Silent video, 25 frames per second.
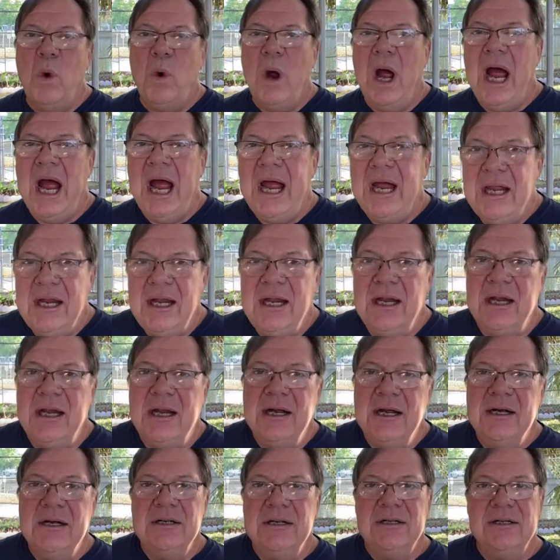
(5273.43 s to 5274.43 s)
way
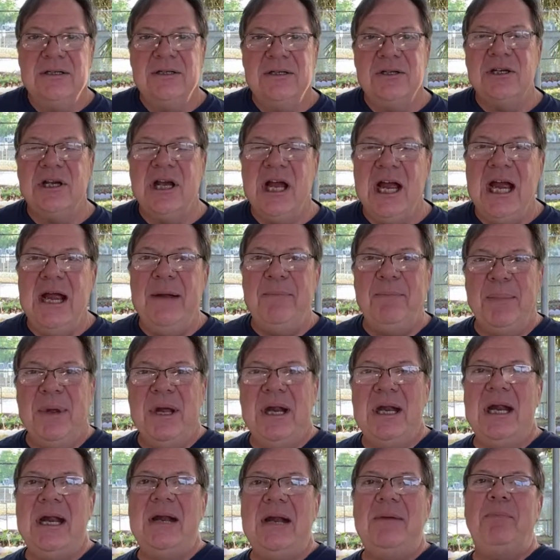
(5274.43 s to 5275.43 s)
to keep
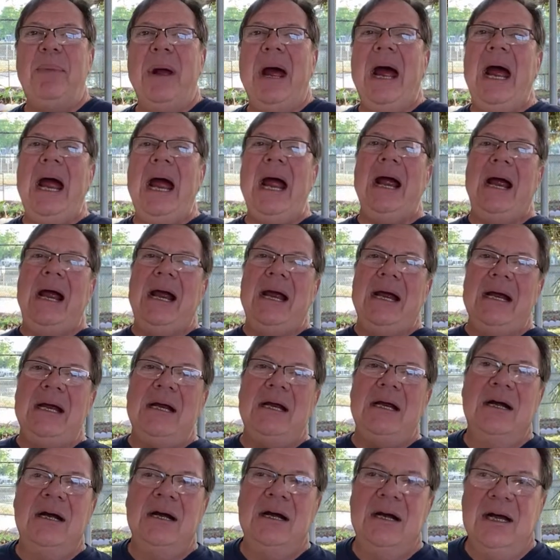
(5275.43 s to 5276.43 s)
it at
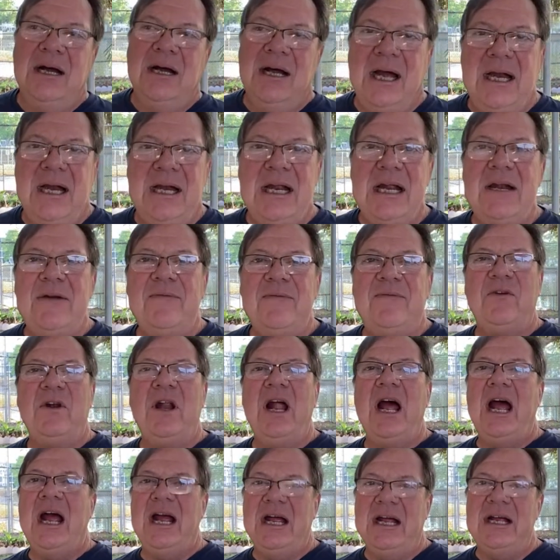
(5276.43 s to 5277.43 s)
bay and
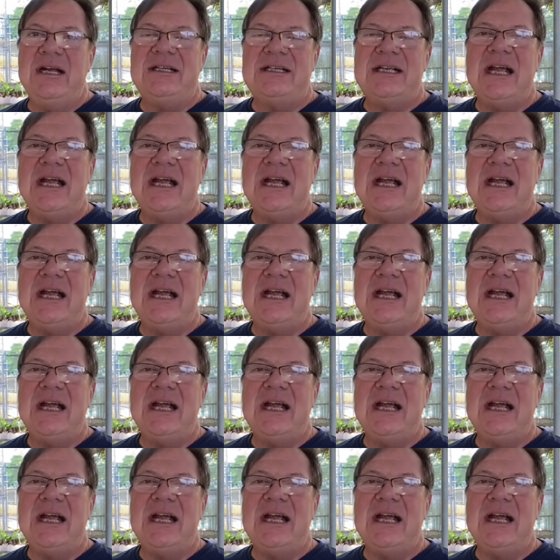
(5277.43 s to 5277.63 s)
inflate.